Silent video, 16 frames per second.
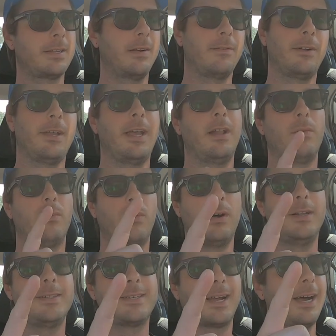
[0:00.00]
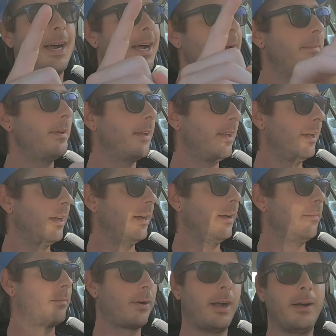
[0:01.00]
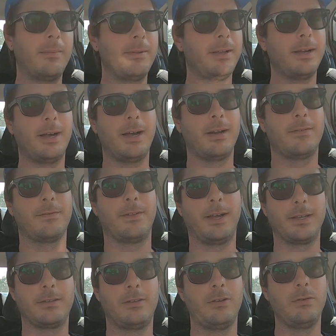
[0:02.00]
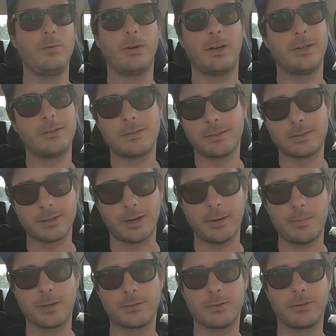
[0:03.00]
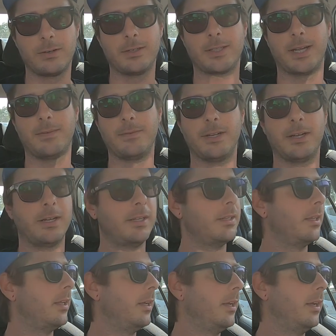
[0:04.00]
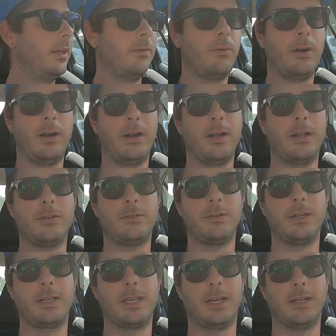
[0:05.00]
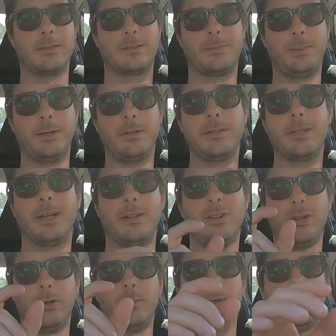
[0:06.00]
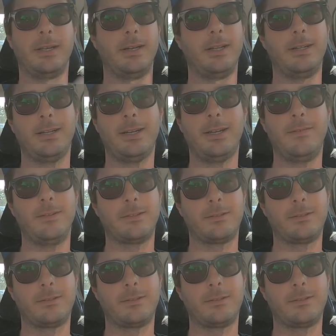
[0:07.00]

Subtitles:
I've only had one time, probably out of like 200 Starbucks orders I've done, where a drink has spilled a little bit, and it didn't even